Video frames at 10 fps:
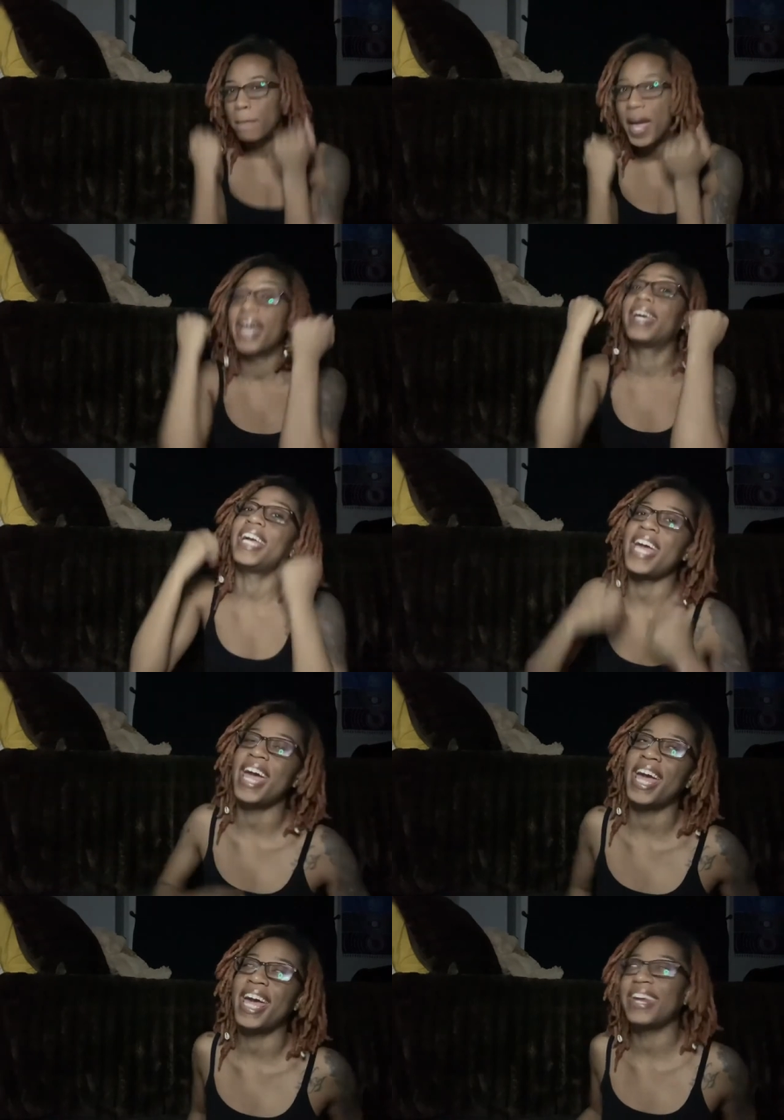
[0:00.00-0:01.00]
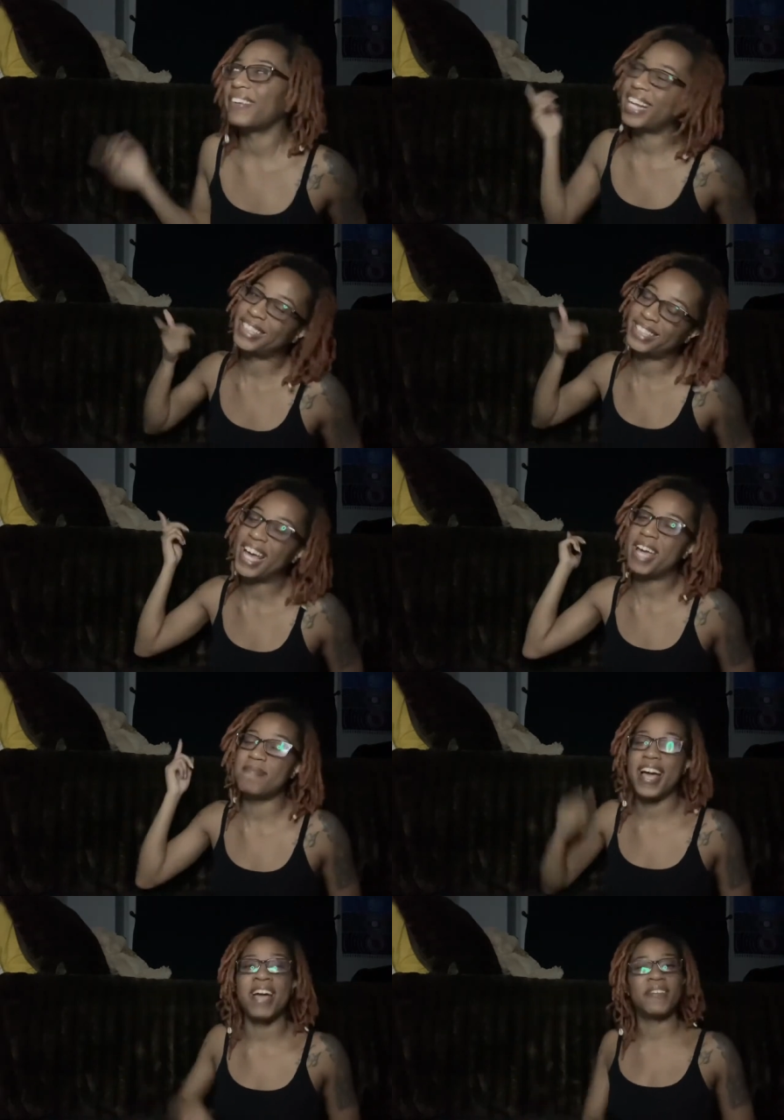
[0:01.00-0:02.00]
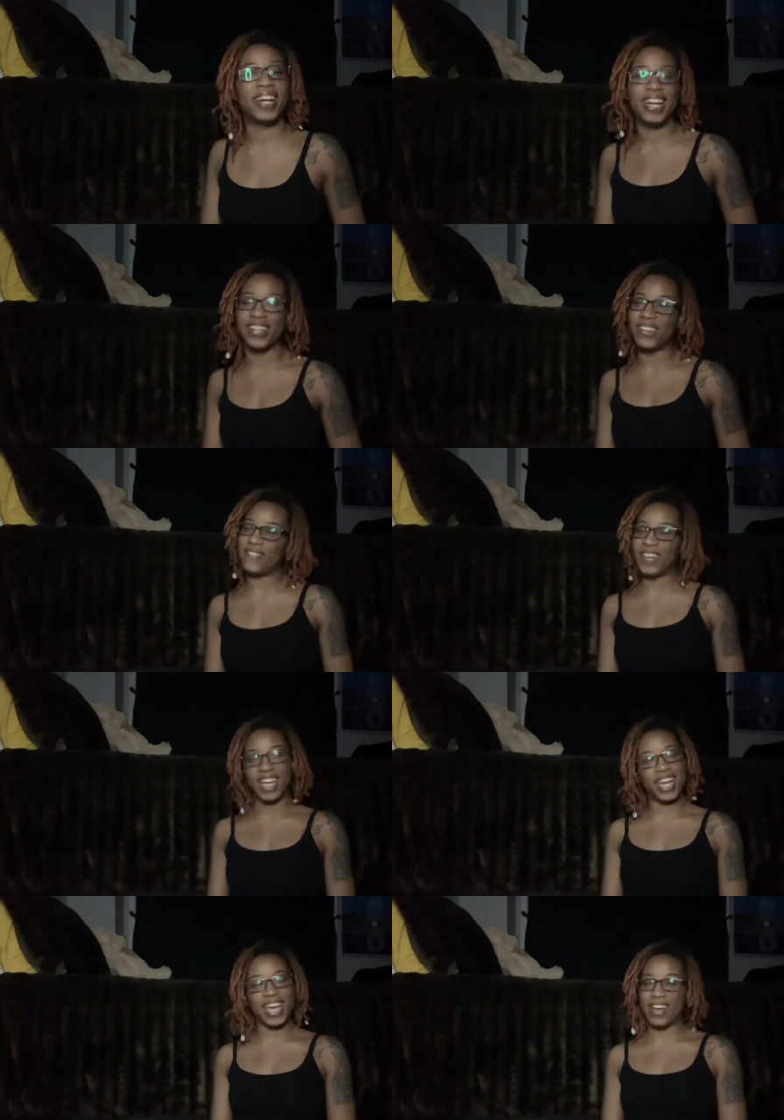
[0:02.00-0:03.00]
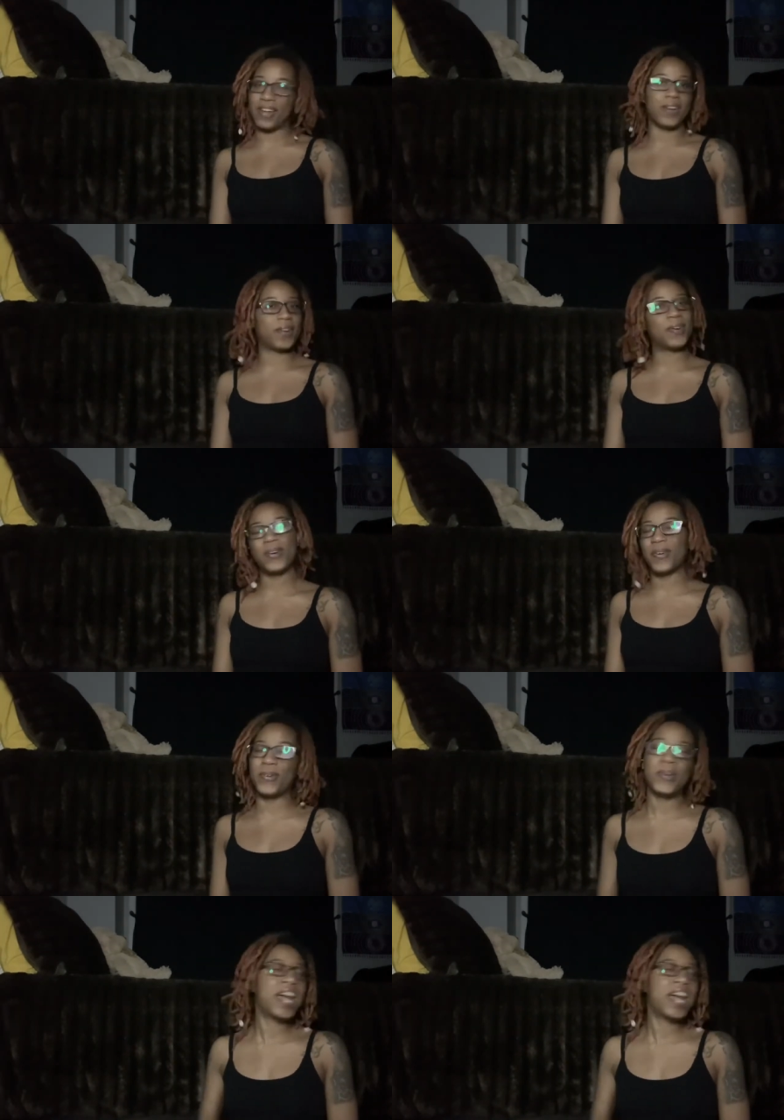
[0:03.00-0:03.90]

back again on the same night with another video.